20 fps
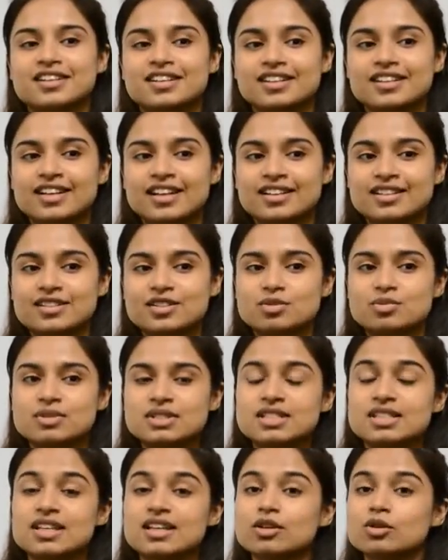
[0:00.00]
That is, we
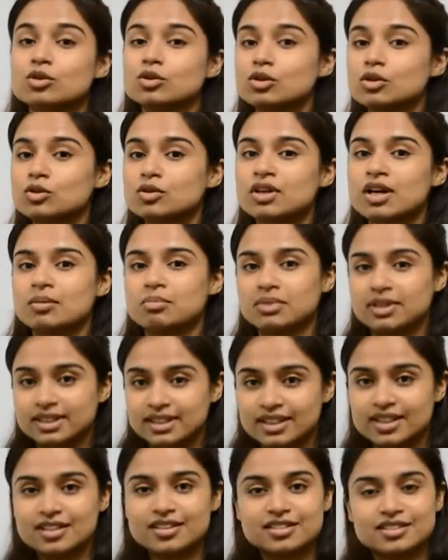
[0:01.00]
say "ullu ka
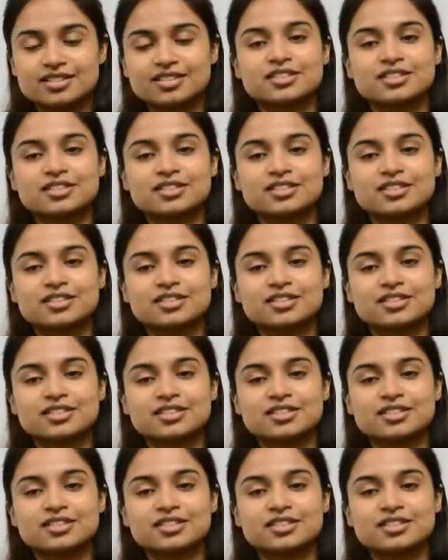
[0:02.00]
patta,"